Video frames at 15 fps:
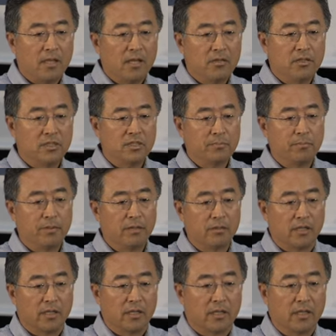This
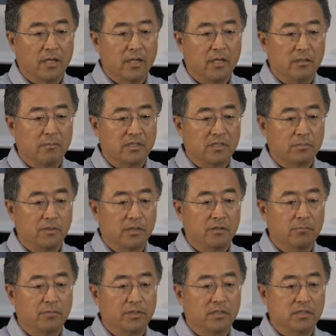building, let me explain the
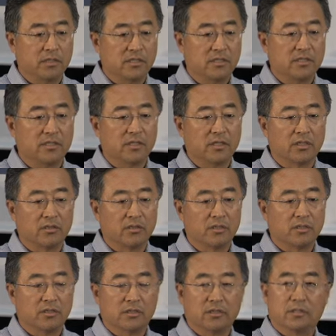pre-existing
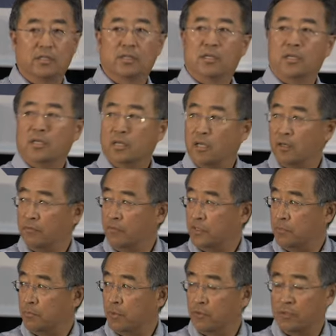condition of this
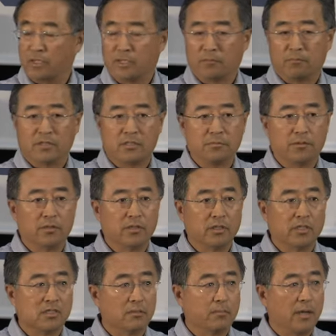building. This building
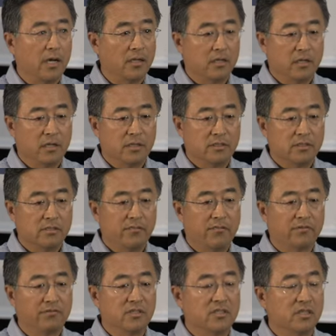is about
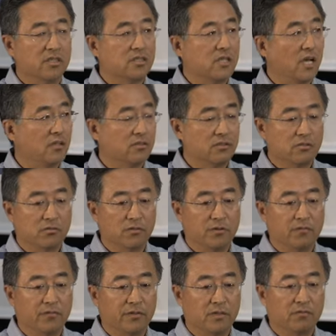56,000 square
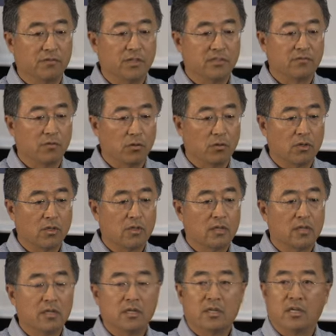feet of raised floor,
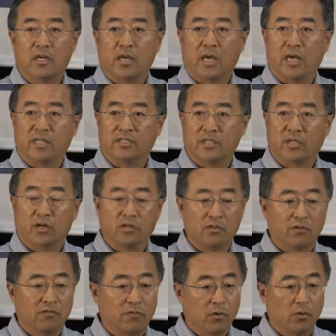has a
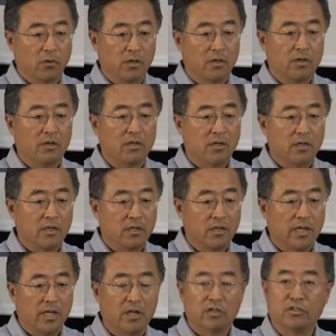underfloor
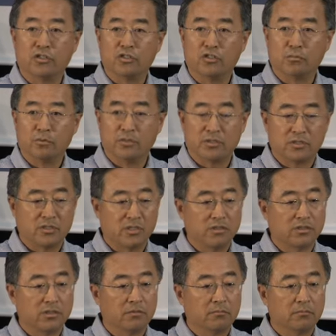air distribution
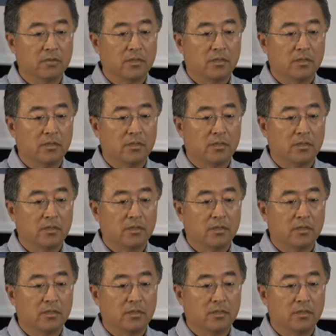system,